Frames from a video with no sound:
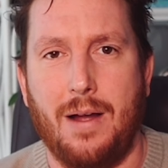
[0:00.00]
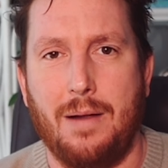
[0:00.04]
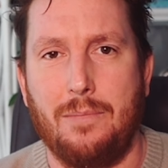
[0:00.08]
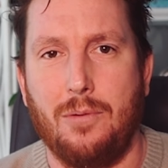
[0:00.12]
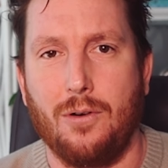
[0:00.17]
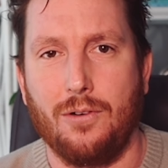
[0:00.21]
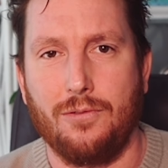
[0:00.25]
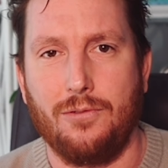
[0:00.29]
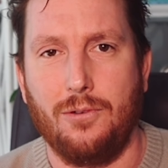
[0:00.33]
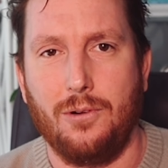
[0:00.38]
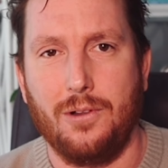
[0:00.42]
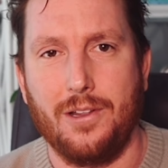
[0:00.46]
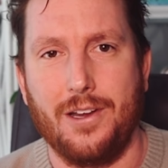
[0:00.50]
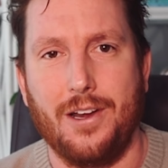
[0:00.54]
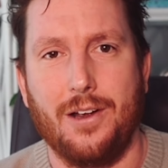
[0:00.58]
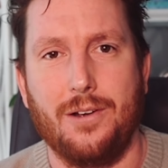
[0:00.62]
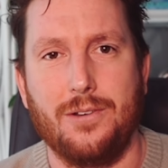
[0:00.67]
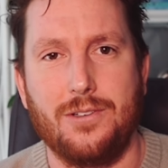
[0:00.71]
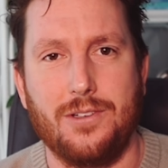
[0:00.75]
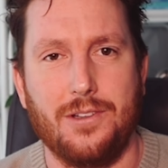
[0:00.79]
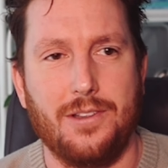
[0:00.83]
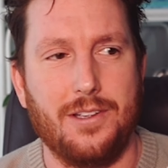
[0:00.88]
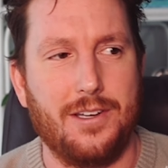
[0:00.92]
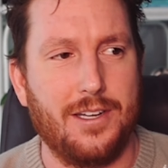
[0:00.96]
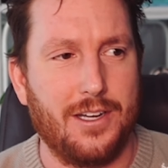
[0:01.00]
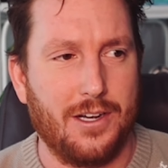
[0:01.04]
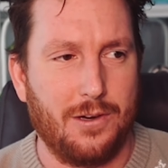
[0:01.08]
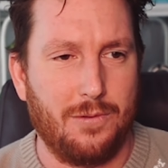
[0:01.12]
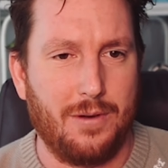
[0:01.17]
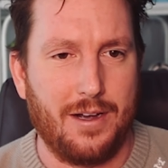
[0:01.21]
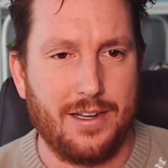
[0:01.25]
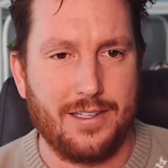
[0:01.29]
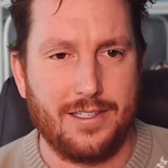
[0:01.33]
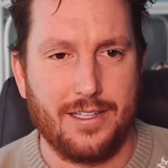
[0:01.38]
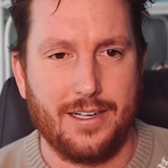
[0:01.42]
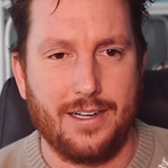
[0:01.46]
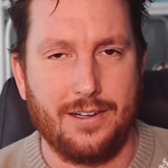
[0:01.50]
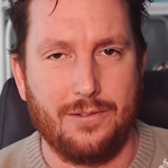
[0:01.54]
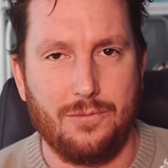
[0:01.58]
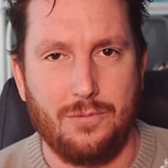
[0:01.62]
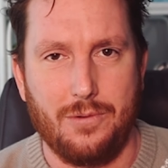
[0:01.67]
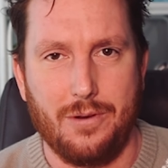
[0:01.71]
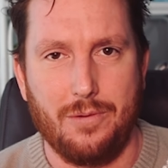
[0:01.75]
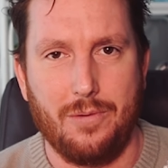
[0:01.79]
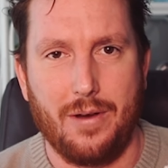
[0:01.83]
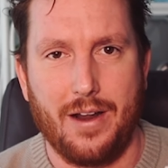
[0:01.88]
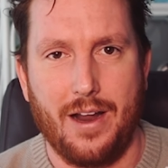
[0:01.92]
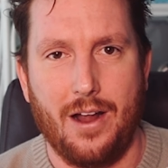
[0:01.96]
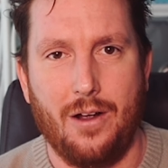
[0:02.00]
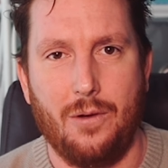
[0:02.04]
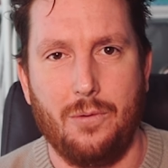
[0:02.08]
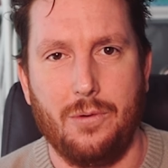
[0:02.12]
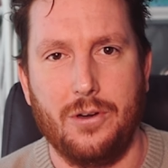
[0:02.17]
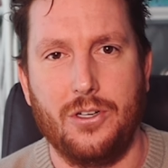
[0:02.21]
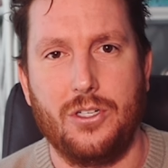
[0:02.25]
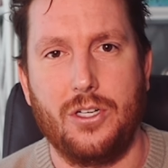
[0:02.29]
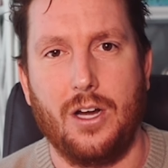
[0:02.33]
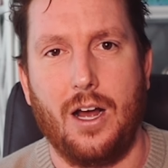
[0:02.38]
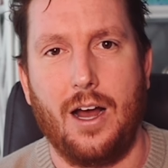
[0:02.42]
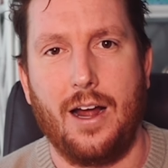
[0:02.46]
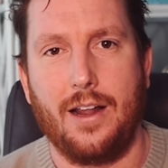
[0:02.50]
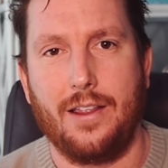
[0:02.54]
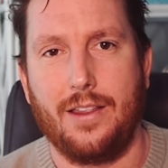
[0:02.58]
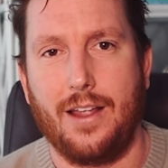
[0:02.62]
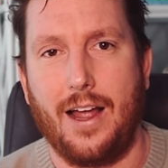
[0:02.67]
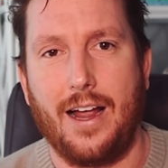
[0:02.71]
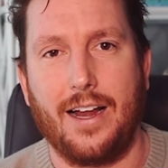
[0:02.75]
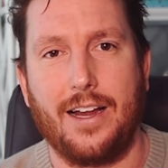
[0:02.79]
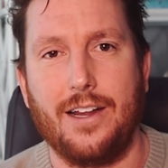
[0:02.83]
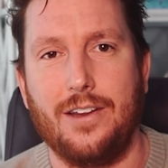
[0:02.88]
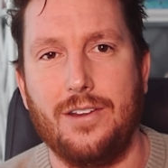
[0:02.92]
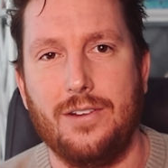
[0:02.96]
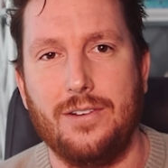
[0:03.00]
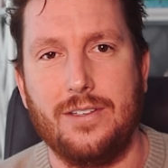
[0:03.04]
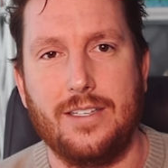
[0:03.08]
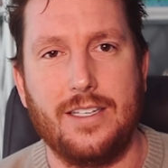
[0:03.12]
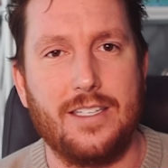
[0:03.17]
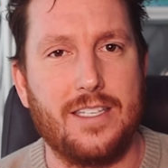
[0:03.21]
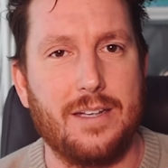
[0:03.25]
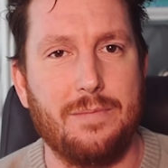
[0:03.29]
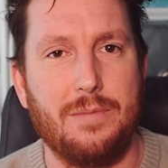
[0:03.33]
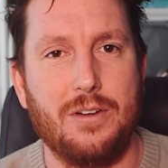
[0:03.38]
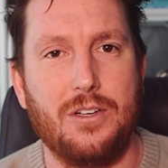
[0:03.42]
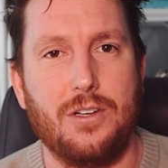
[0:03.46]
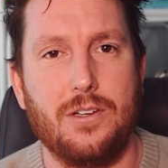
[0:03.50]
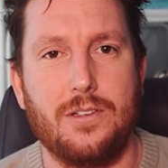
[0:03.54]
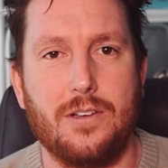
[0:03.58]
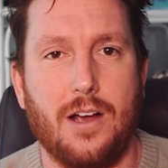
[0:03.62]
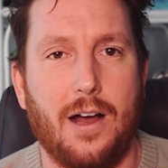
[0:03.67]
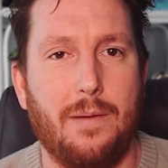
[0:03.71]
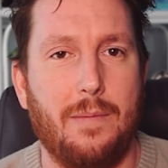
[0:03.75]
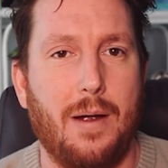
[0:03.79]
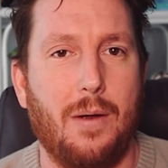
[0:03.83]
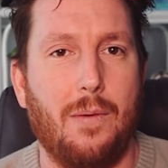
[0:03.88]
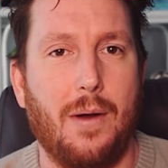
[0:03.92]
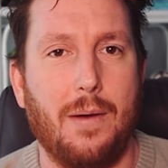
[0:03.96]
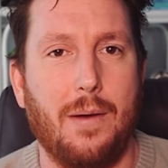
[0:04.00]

my portfolio. So the deal was that we went out, we shot, I could use these images on my